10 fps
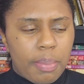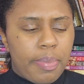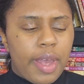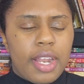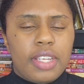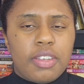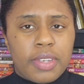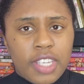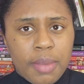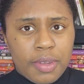but some
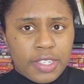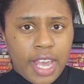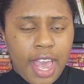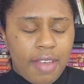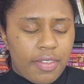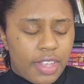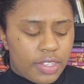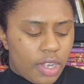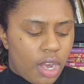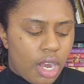examples I have of
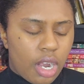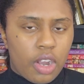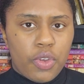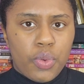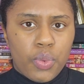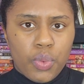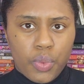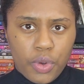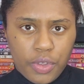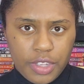this are
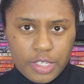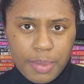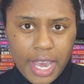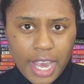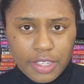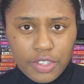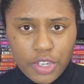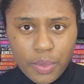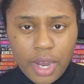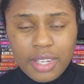Ruthless by Anne
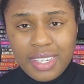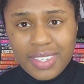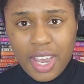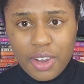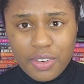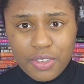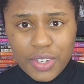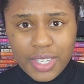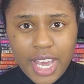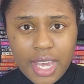Stewart. These characters
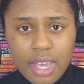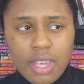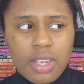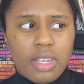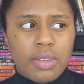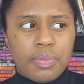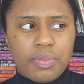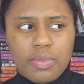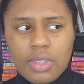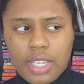are like
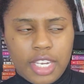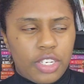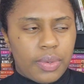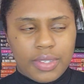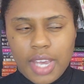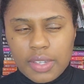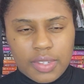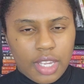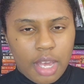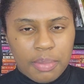linked to a sex
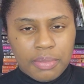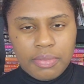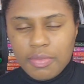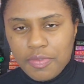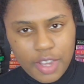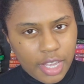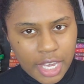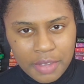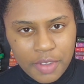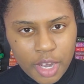club. Feel
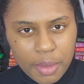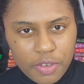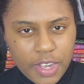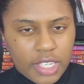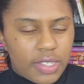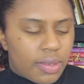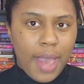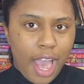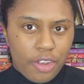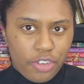like it very much fits.
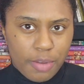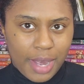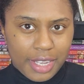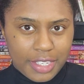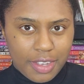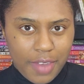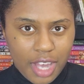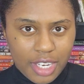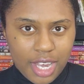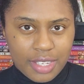Passion by Lisa
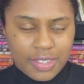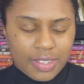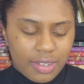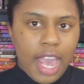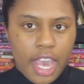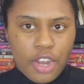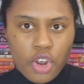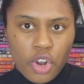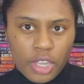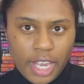Valdez, and
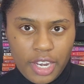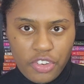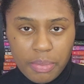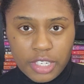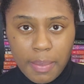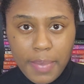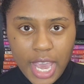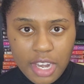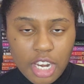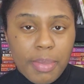Her Ladyship's
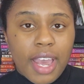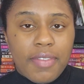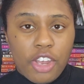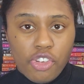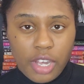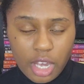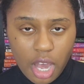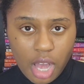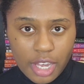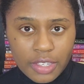Companion by Evangeline
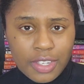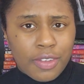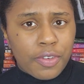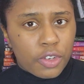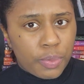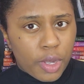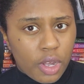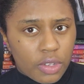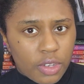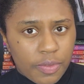Collins. The first book
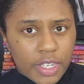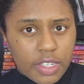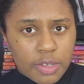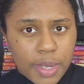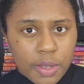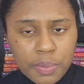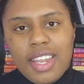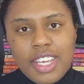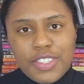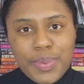also fits this bill.
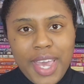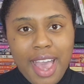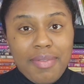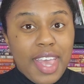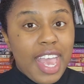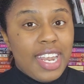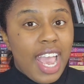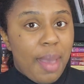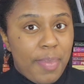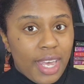Next we have an
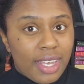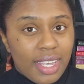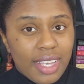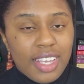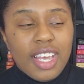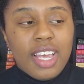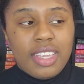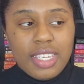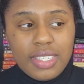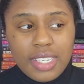epic.
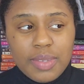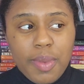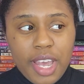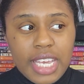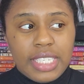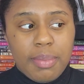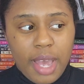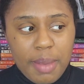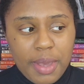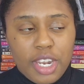This is in
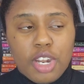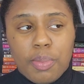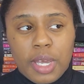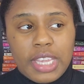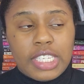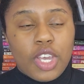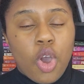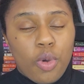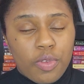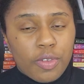my opinion a book that's
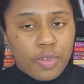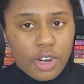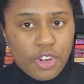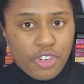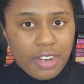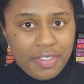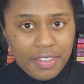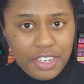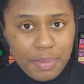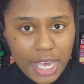over
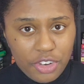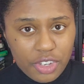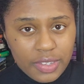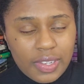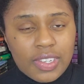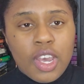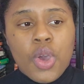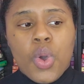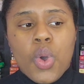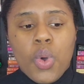450 pages,
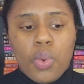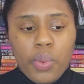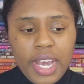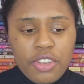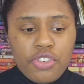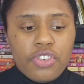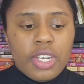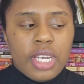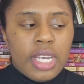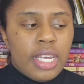
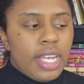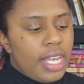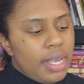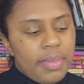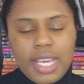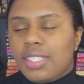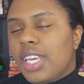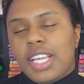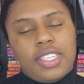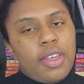which means
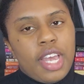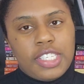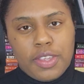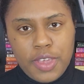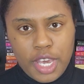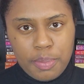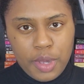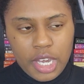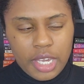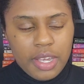it's a thick
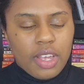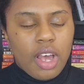book.